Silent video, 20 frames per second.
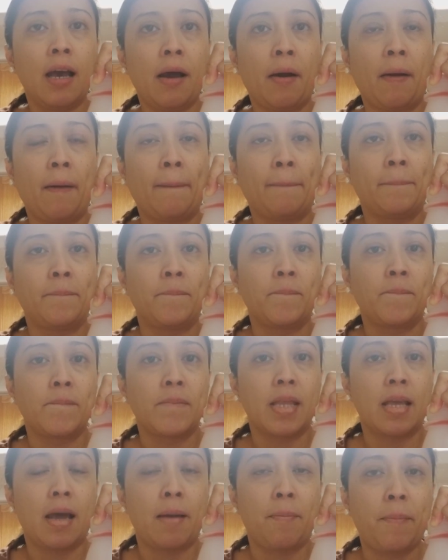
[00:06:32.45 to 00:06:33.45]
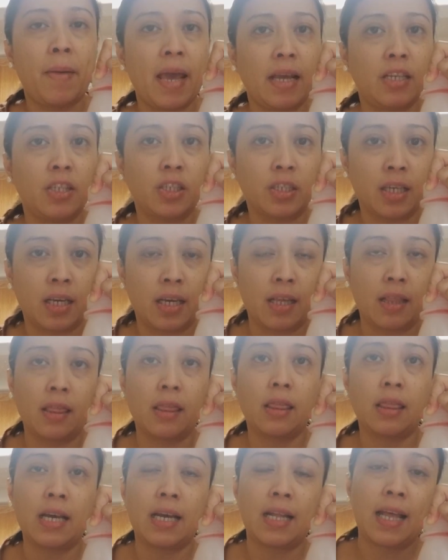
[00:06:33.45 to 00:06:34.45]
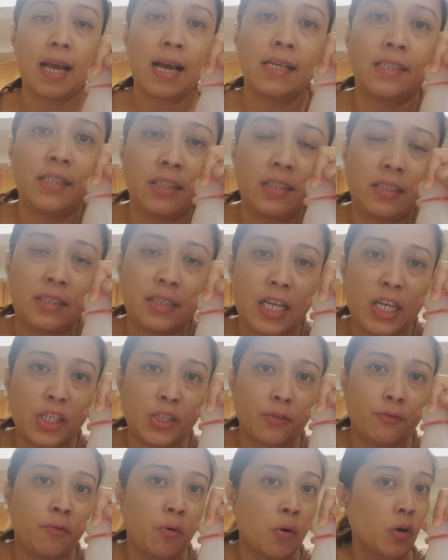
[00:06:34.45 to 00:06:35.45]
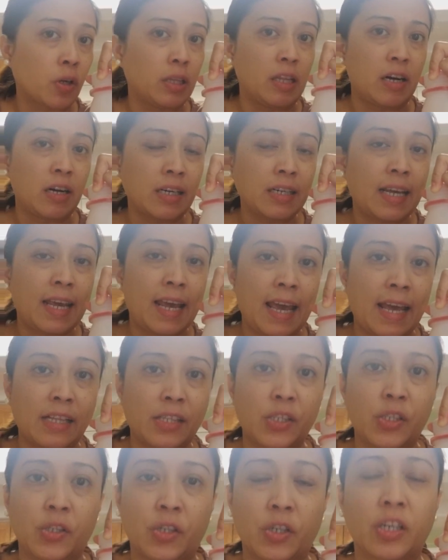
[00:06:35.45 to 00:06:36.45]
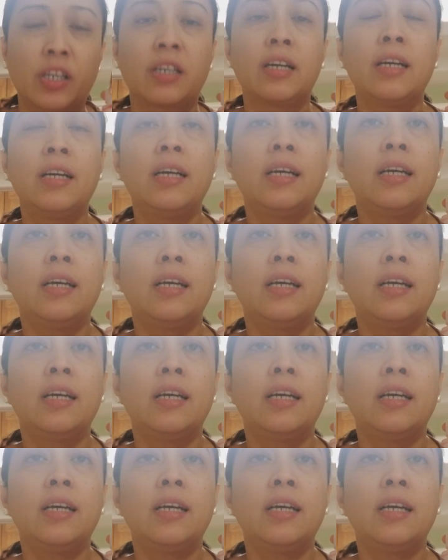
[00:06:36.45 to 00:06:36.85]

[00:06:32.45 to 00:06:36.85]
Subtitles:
a patient that has stage 4 lung cancer.